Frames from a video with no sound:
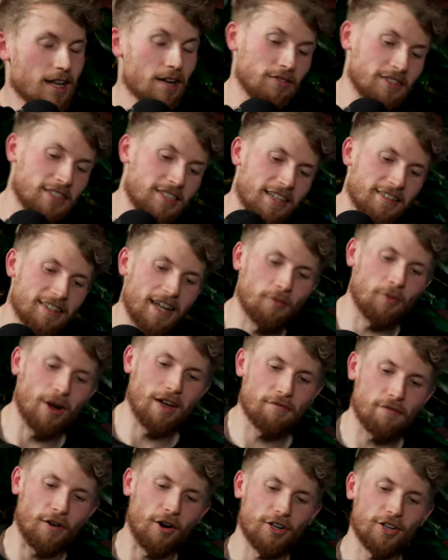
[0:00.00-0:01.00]
I mean, said that we're
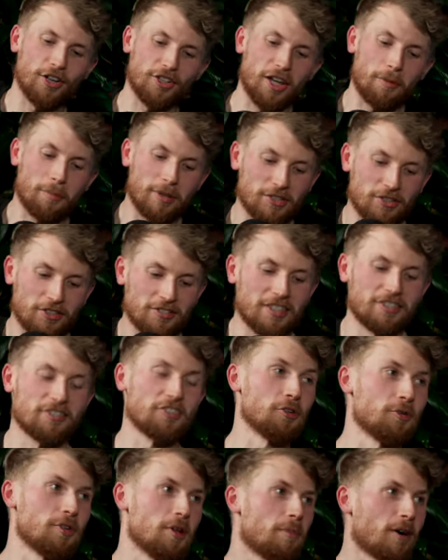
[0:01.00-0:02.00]
40 odd episodes into
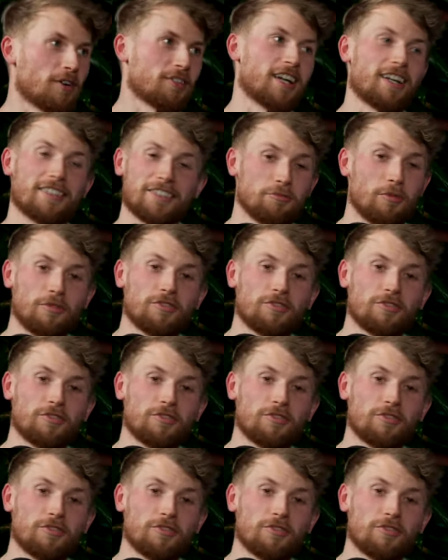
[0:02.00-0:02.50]
doing a podcast and